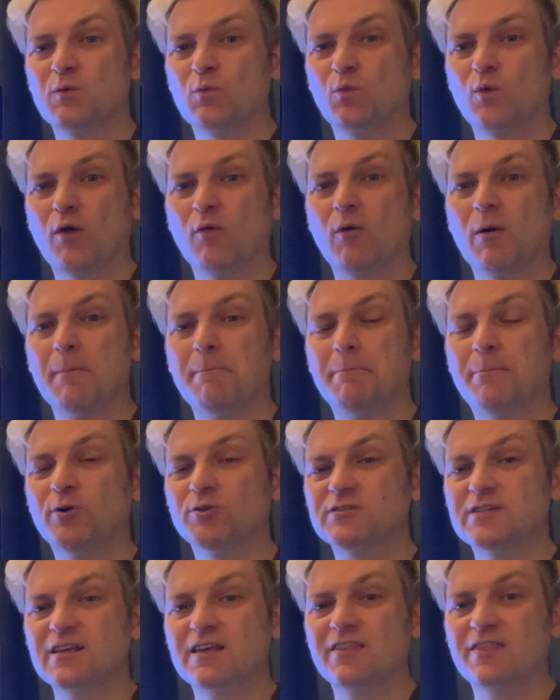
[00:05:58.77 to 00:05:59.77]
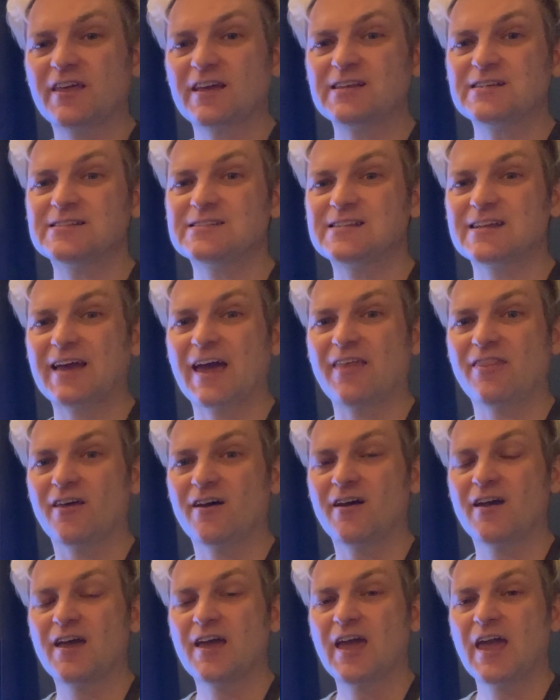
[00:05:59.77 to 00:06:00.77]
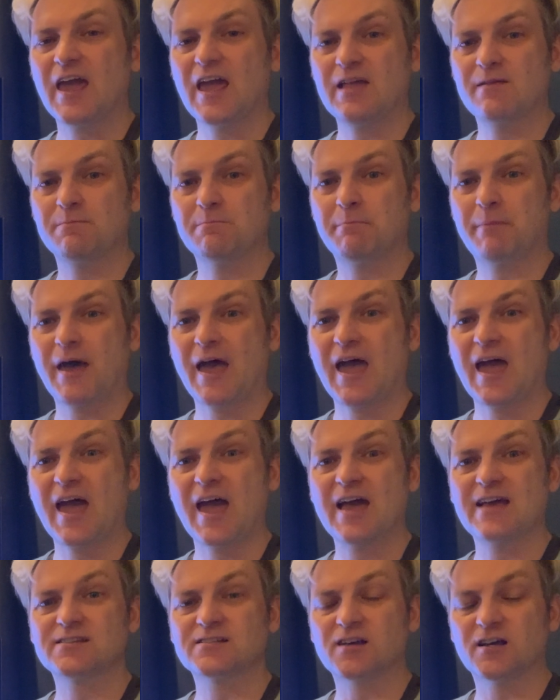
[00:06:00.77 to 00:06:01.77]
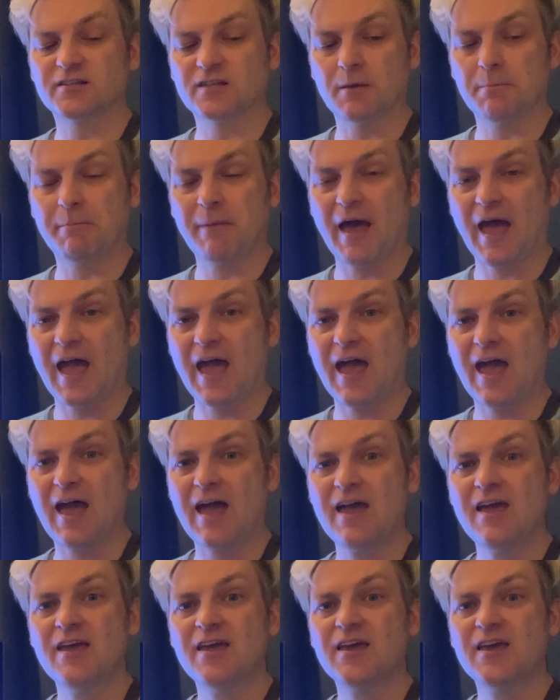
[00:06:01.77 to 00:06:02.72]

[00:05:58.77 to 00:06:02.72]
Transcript: We were putting things together in pairs, and a pair